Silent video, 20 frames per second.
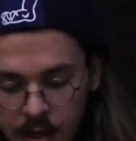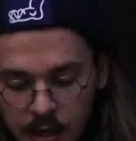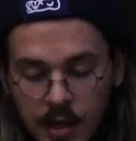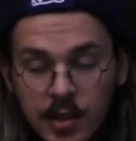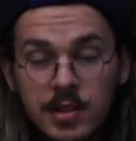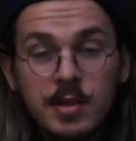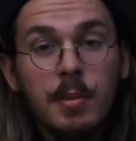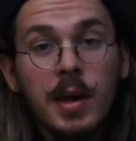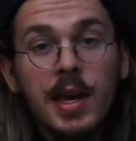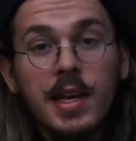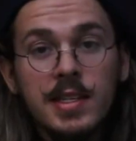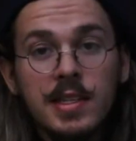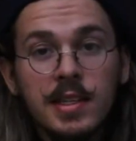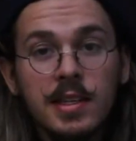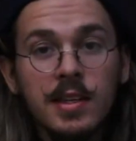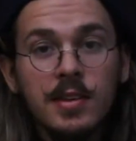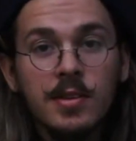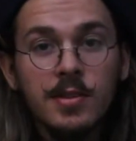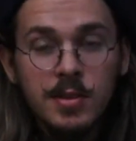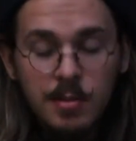It's
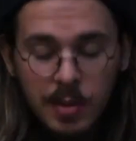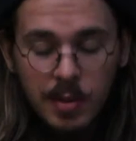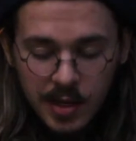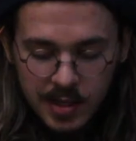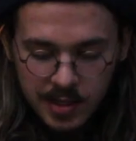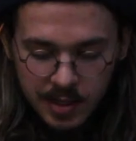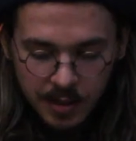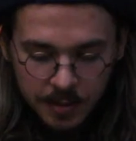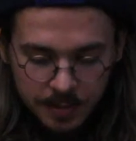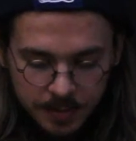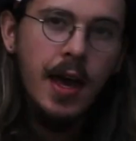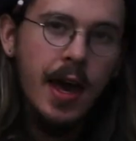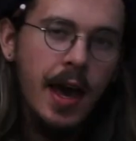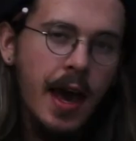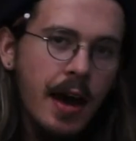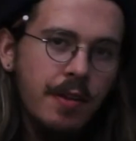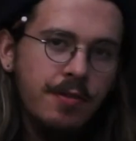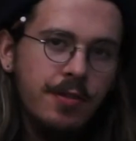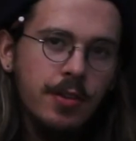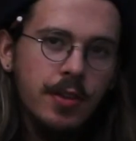amazing. It's amazing.
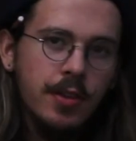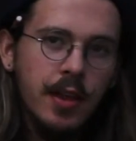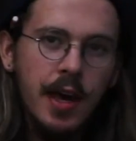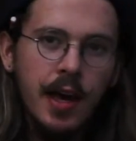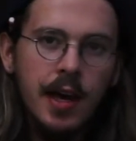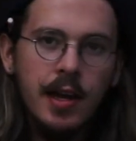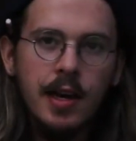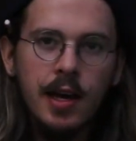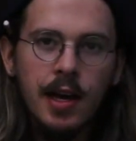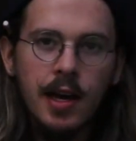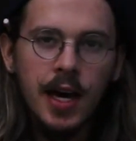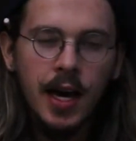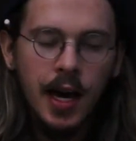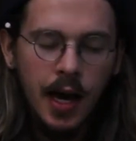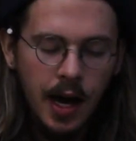After that,